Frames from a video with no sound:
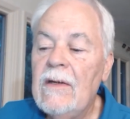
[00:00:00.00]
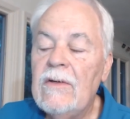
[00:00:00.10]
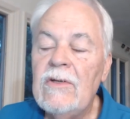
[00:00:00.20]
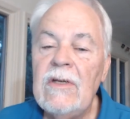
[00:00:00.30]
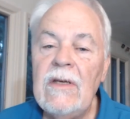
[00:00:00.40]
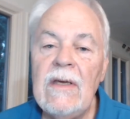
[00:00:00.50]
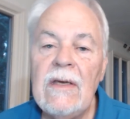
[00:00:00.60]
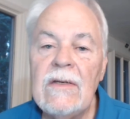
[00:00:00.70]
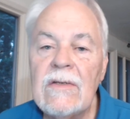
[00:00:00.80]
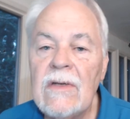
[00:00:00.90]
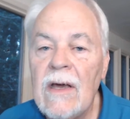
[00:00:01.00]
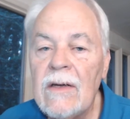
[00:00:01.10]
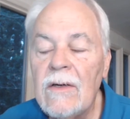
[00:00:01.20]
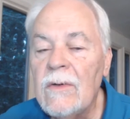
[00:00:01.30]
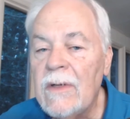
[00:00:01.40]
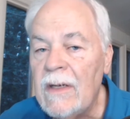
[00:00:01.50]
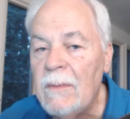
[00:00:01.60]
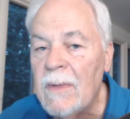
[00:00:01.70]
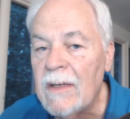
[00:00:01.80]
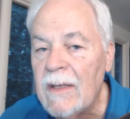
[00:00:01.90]
she is not on any
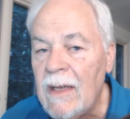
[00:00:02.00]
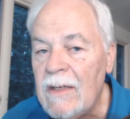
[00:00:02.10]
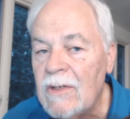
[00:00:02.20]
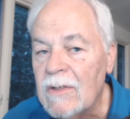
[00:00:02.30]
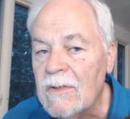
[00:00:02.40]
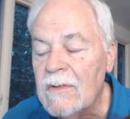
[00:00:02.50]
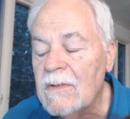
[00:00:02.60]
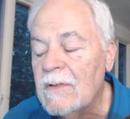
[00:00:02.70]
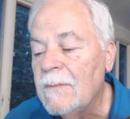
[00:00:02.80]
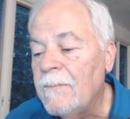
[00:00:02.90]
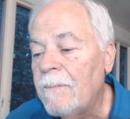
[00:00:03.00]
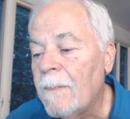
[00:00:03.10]
medications,